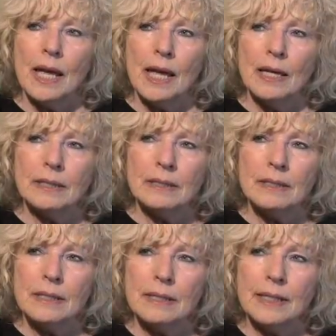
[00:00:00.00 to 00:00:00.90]

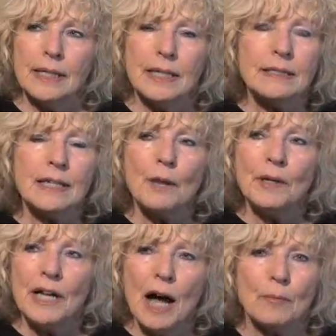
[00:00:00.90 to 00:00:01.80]
the kids
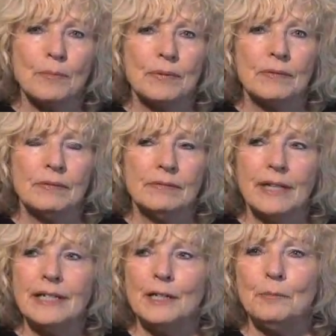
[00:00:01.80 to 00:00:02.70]
coming up,
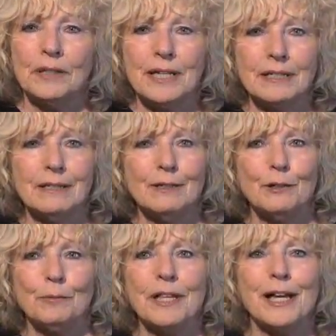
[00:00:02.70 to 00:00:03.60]
they need a place
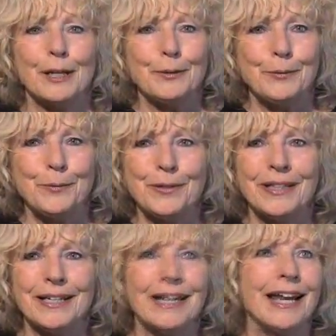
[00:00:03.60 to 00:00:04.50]
to play when
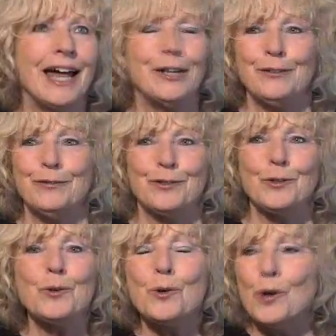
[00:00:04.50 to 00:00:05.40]
they get out of
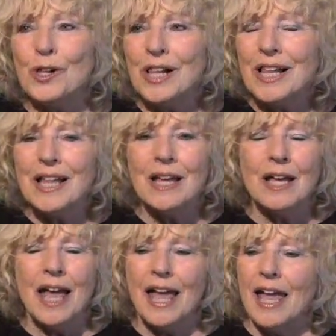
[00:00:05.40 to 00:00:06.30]
school,
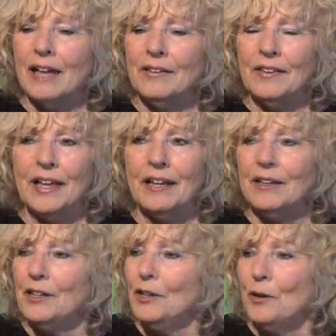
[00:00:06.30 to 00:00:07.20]
and
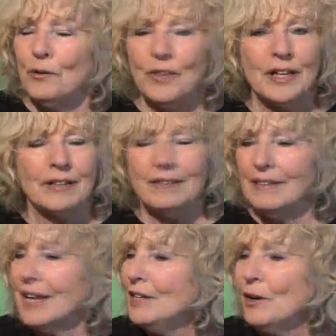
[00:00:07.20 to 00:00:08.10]
they
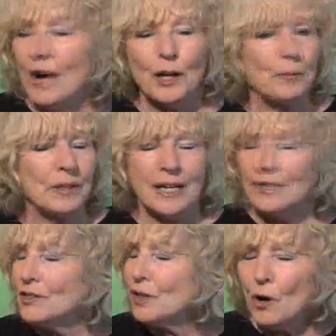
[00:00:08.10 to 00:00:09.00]
know how to
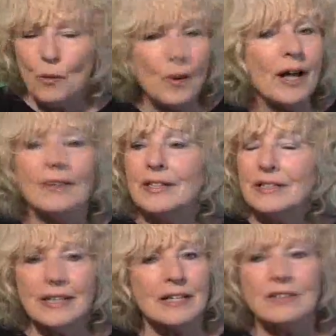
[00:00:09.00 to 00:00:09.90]
play so well.
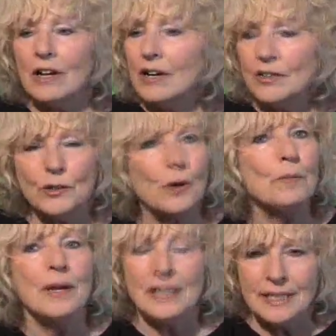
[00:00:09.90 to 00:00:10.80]
These kids are so
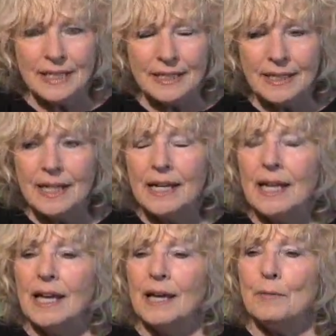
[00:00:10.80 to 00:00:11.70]
amazing,
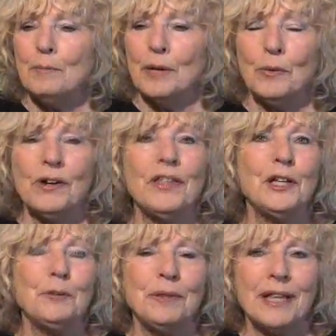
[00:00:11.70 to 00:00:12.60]
but where are they
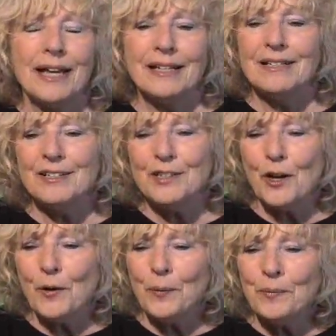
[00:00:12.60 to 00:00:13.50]
going to play?
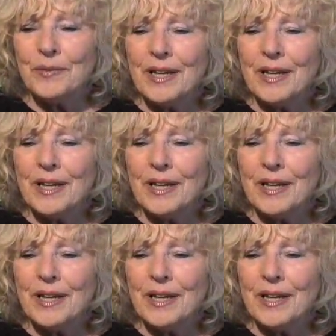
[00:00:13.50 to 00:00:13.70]
So